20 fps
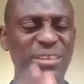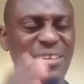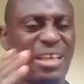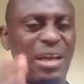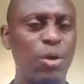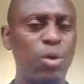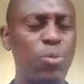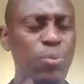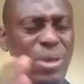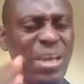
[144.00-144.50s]

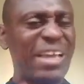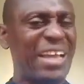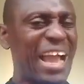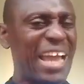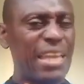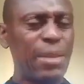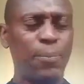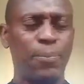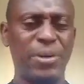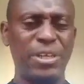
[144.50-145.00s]
there will be a
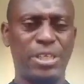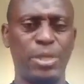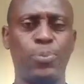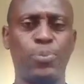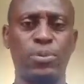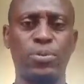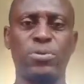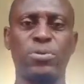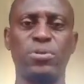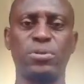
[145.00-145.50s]
guiding
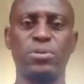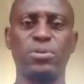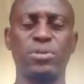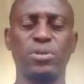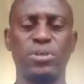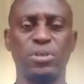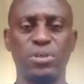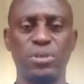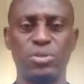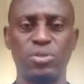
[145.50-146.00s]
principle
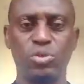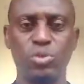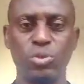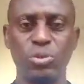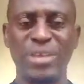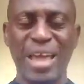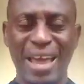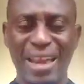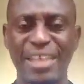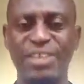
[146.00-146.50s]

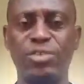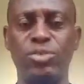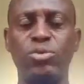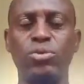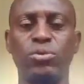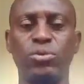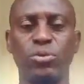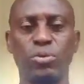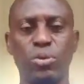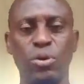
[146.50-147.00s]
to direct
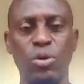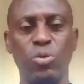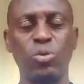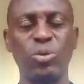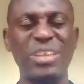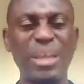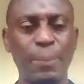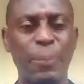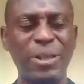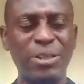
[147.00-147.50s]
you
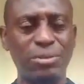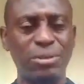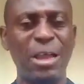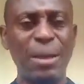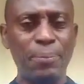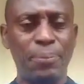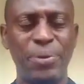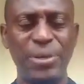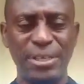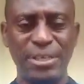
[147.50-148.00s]
on the
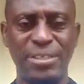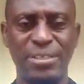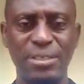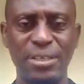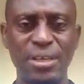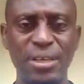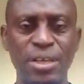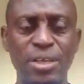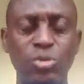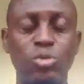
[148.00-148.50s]
particular breed.
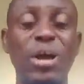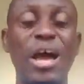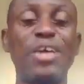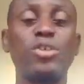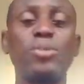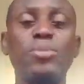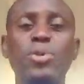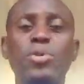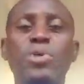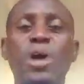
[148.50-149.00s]
So
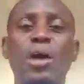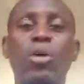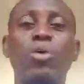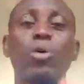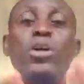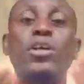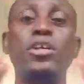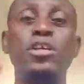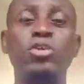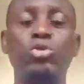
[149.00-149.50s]
assuming you are
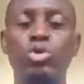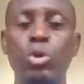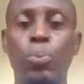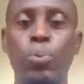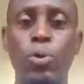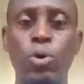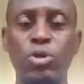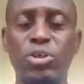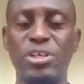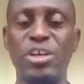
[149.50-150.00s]
going into
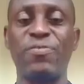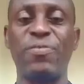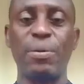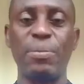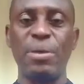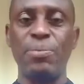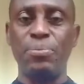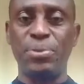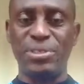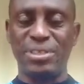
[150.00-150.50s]
poultry
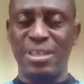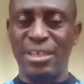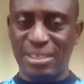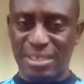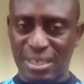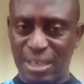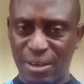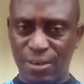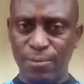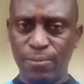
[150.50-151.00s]
farming
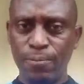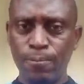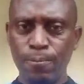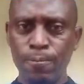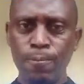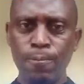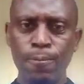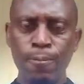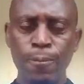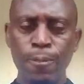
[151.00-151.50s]
business now.
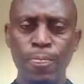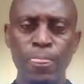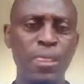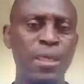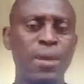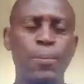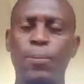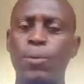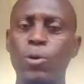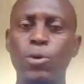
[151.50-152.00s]

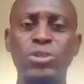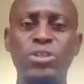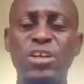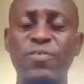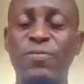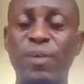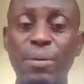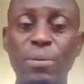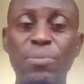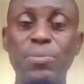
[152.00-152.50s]

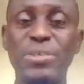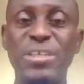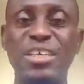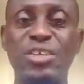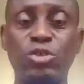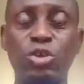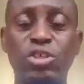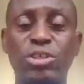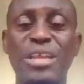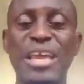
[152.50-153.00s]
Poultry farming business
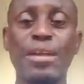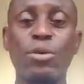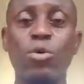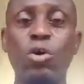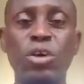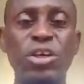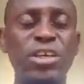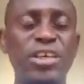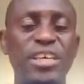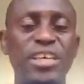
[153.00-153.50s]
is just like
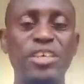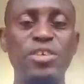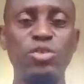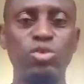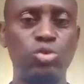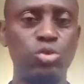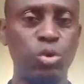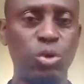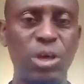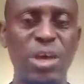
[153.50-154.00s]
going
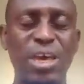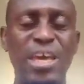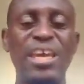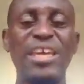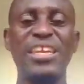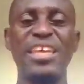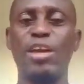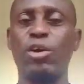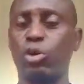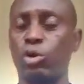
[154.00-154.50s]
into
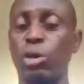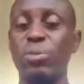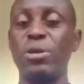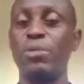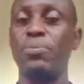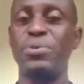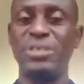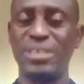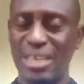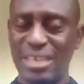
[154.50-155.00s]
any
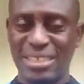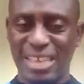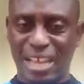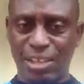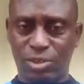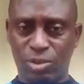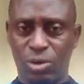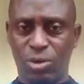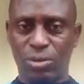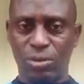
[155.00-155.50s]
economic business
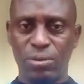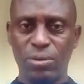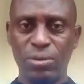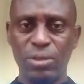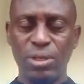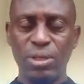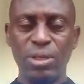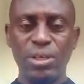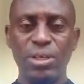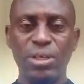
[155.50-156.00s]
at all.
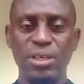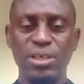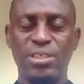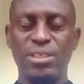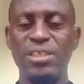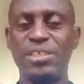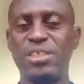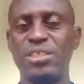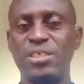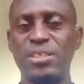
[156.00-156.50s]

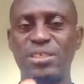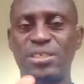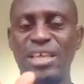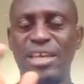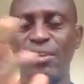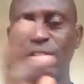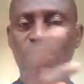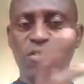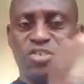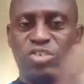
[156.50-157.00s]
Is it
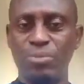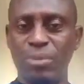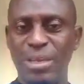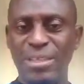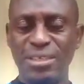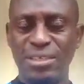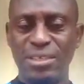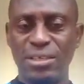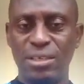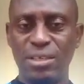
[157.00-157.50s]
selling of
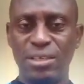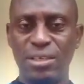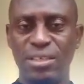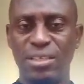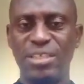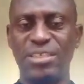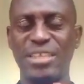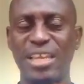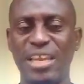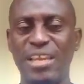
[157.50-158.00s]
cement?
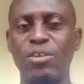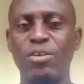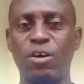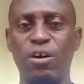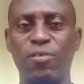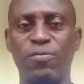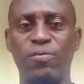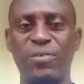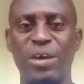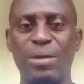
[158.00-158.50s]
Is it selling
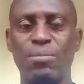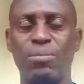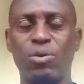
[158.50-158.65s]
of